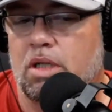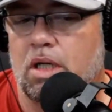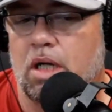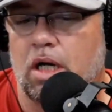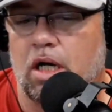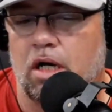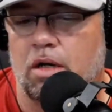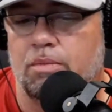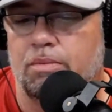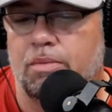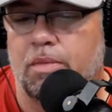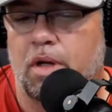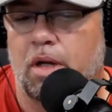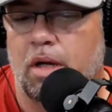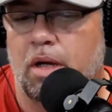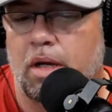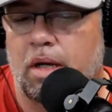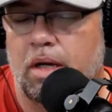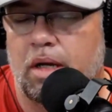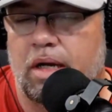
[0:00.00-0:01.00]
Um,
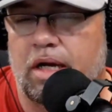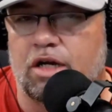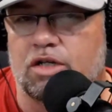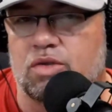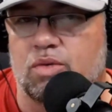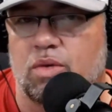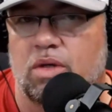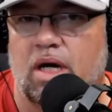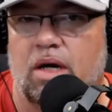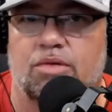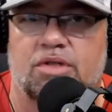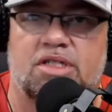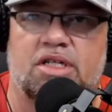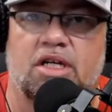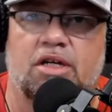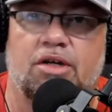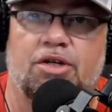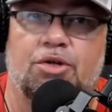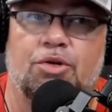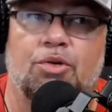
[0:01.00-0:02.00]
here's what I would
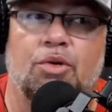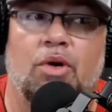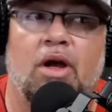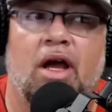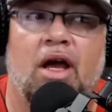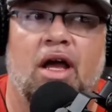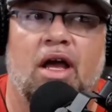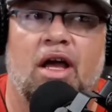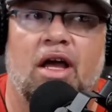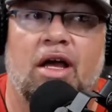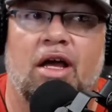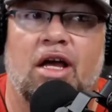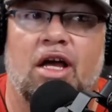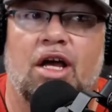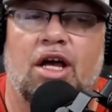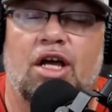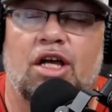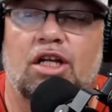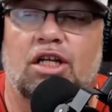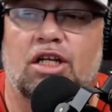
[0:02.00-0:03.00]
tell you
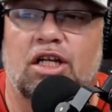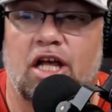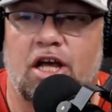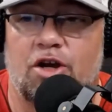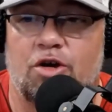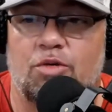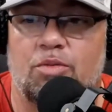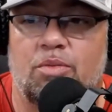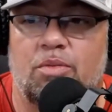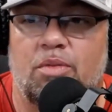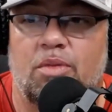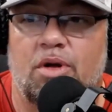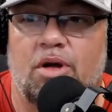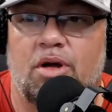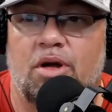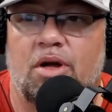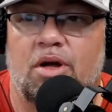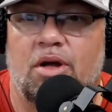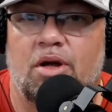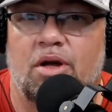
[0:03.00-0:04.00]
let them
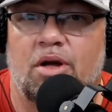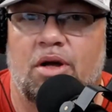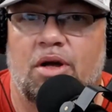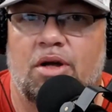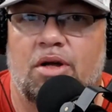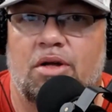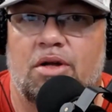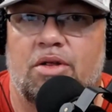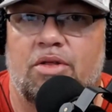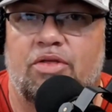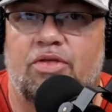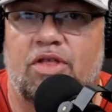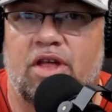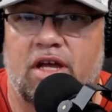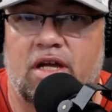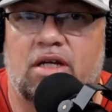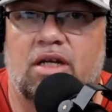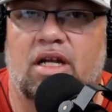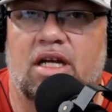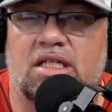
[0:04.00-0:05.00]

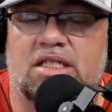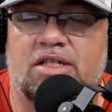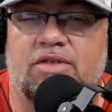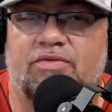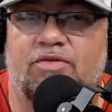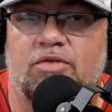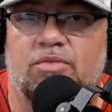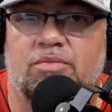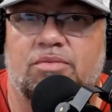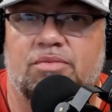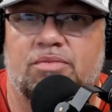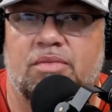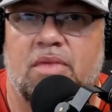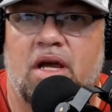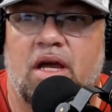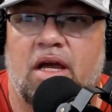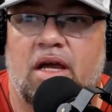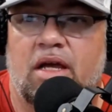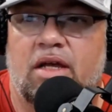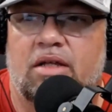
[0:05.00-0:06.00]
think less of them.
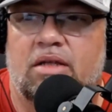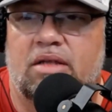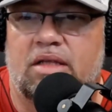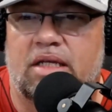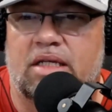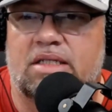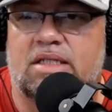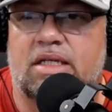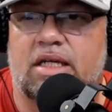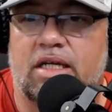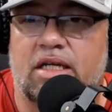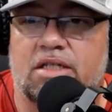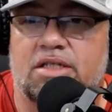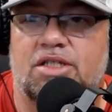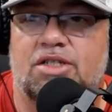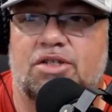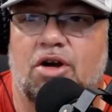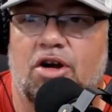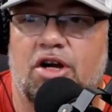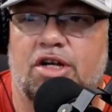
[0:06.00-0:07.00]
This is
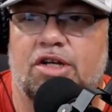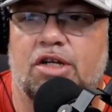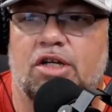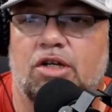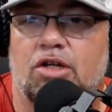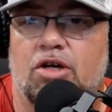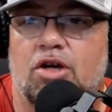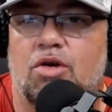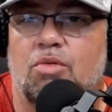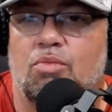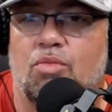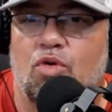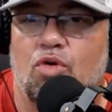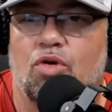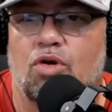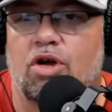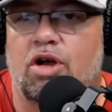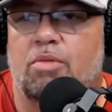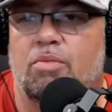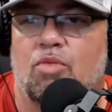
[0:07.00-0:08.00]
starting to look
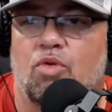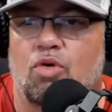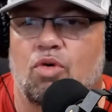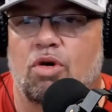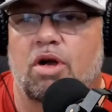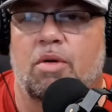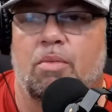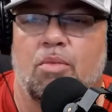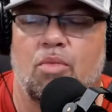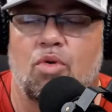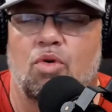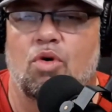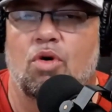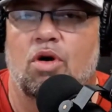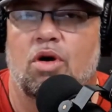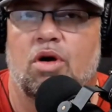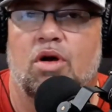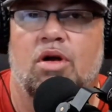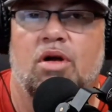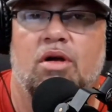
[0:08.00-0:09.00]
more and more and
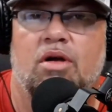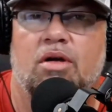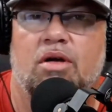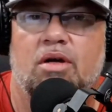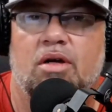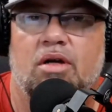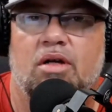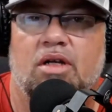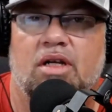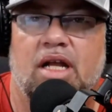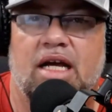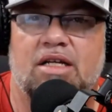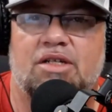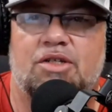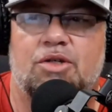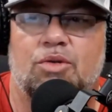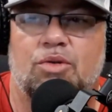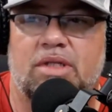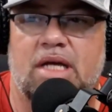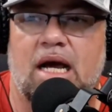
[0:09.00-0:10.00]
more like
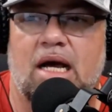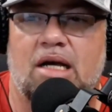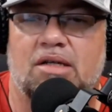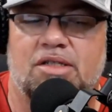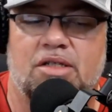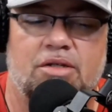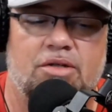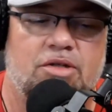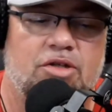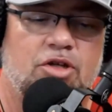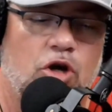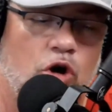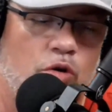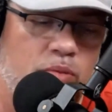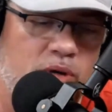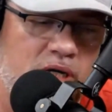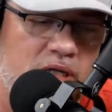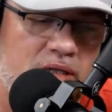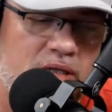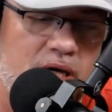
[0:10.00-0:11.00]
2000.
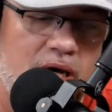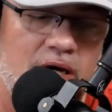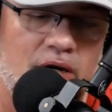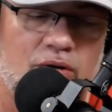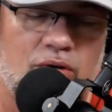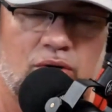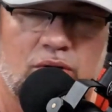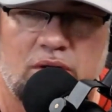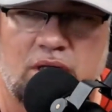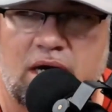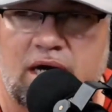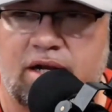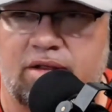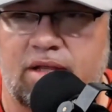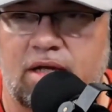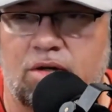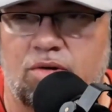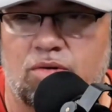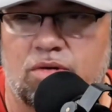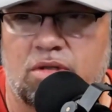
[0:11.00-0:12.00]
Nobody thought a whole lot of
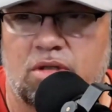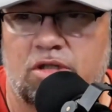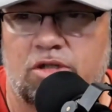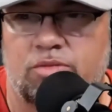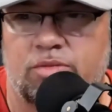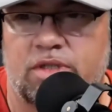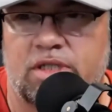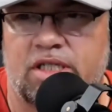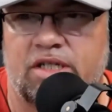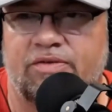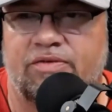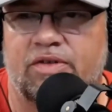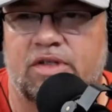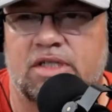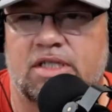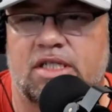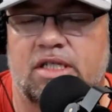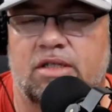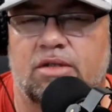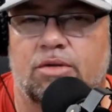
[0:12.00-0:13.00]
that Oklahoma
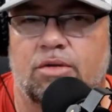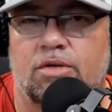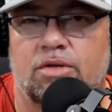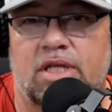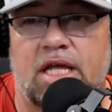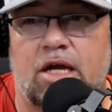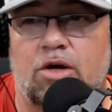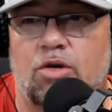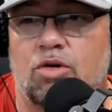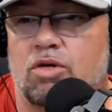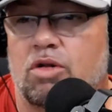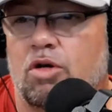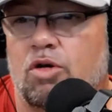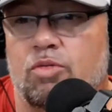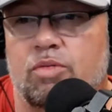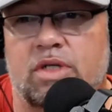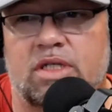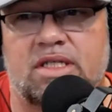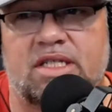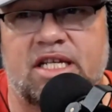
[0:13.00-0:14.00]
defense either, that
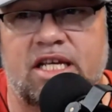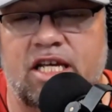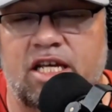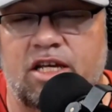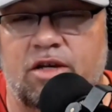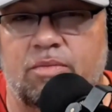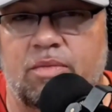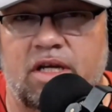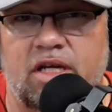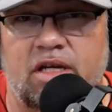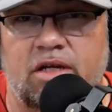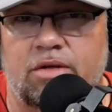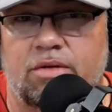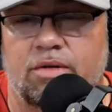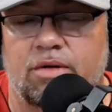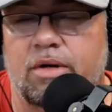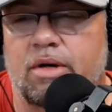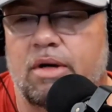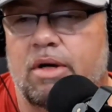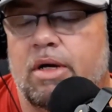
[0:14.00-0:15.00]
Oklahoma team
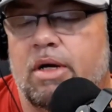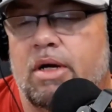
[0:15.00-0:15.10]
either.